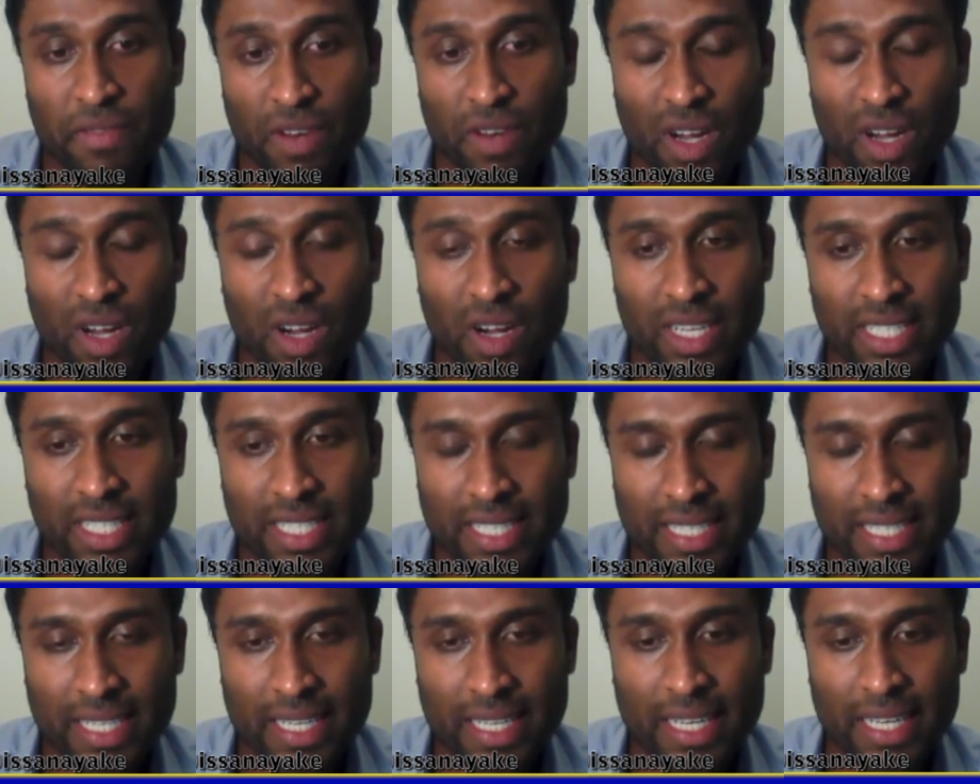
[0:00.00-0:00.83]

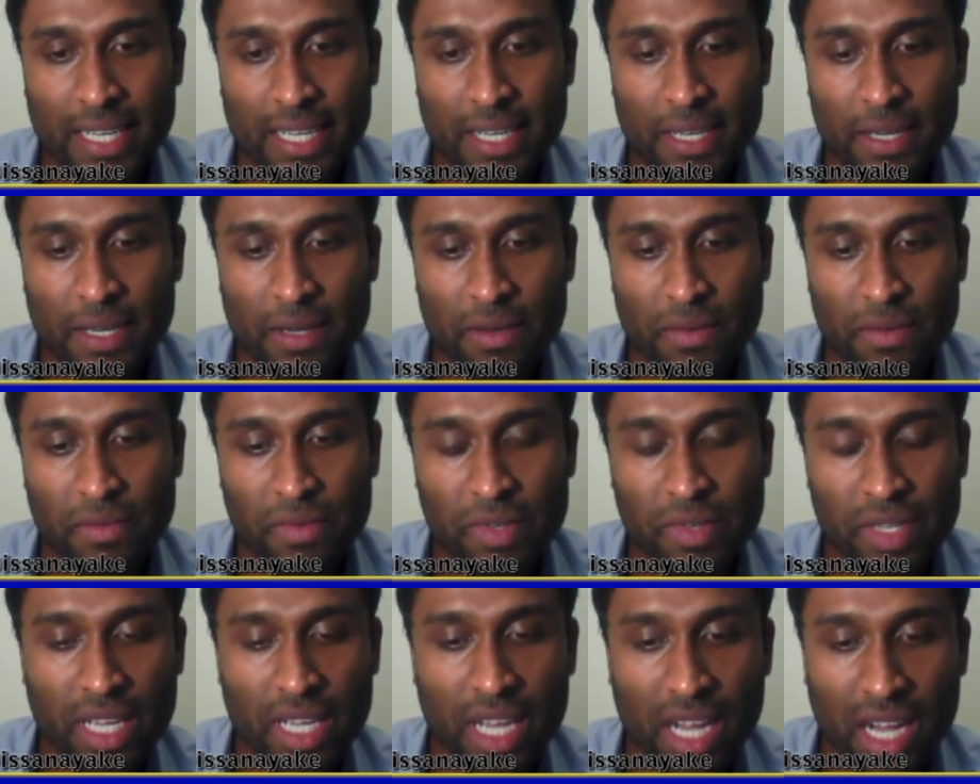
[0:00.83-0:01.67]
not,
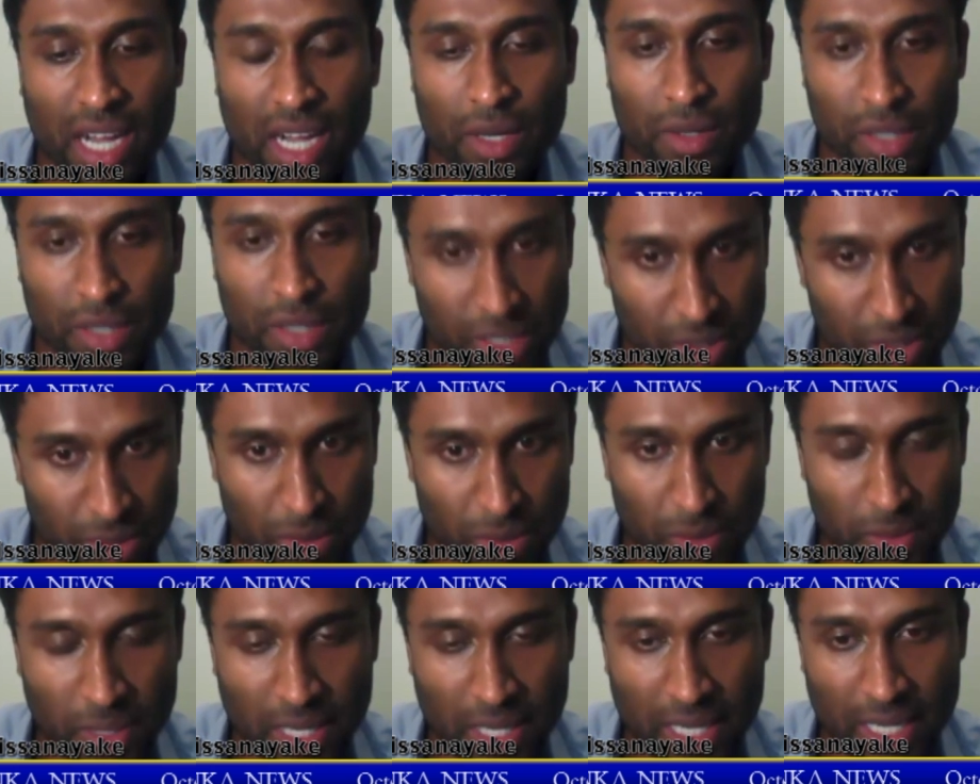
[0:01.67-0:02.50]
we are going
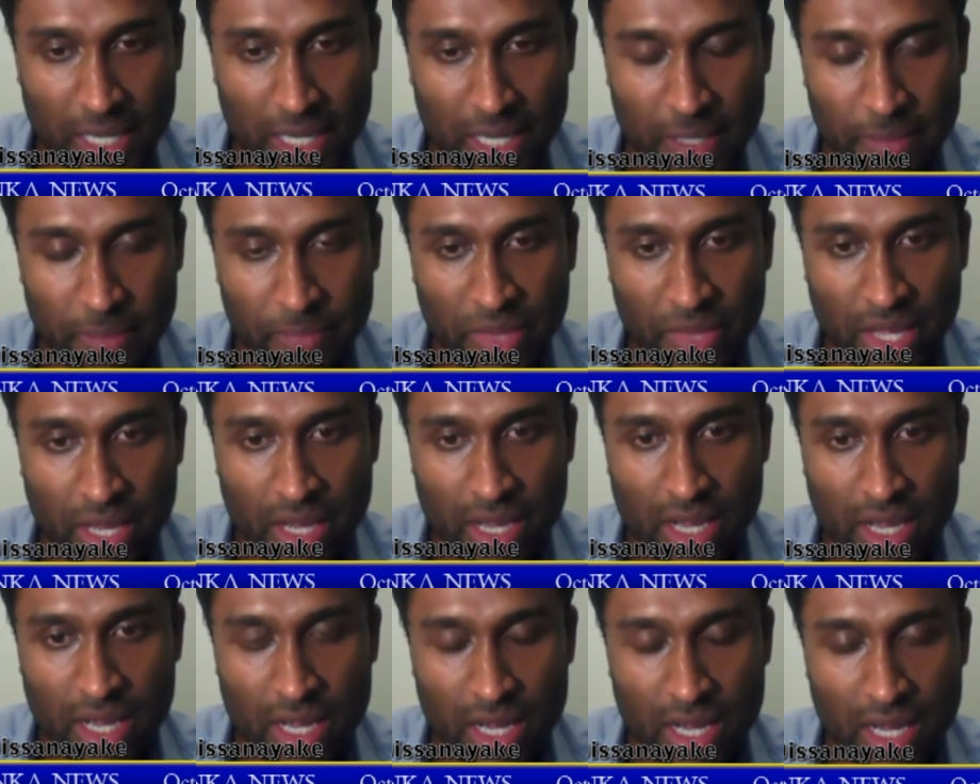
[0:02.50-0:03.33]
to
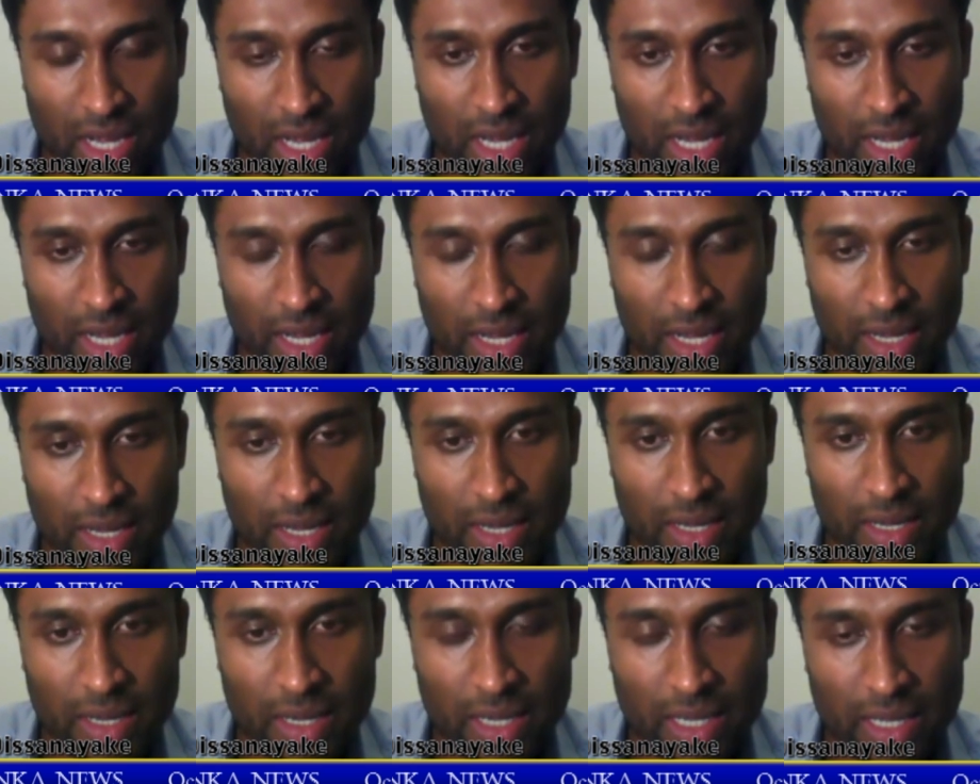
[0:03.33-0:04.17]

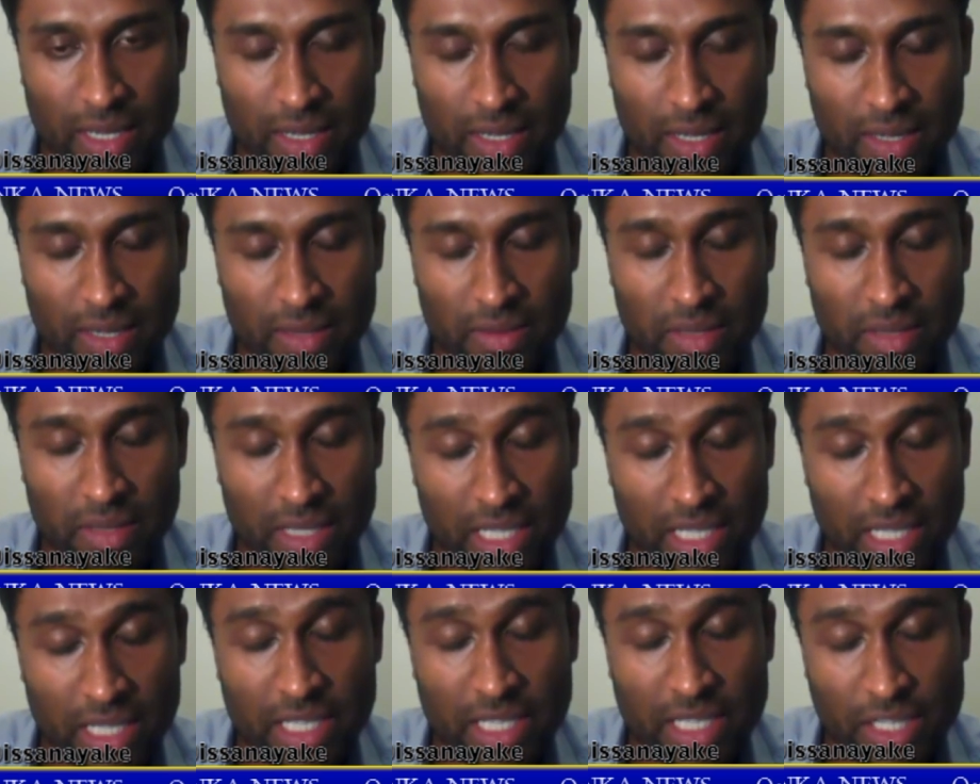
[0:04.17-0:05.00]

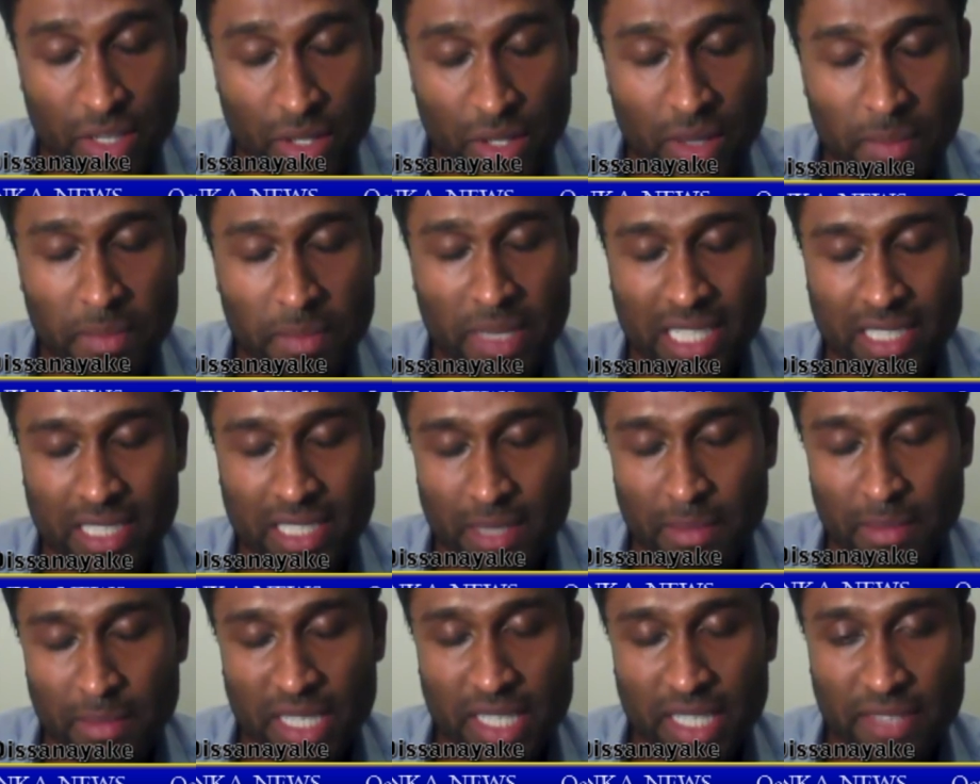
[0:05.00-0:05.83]
it is going to be
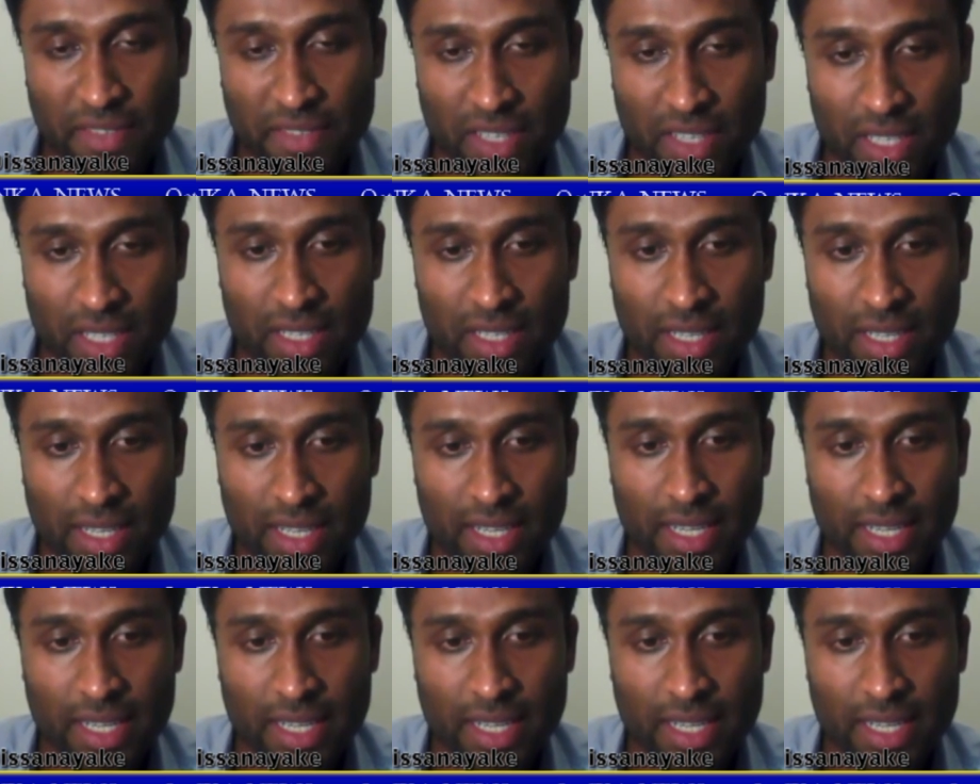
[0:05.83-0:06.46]
extremely difficult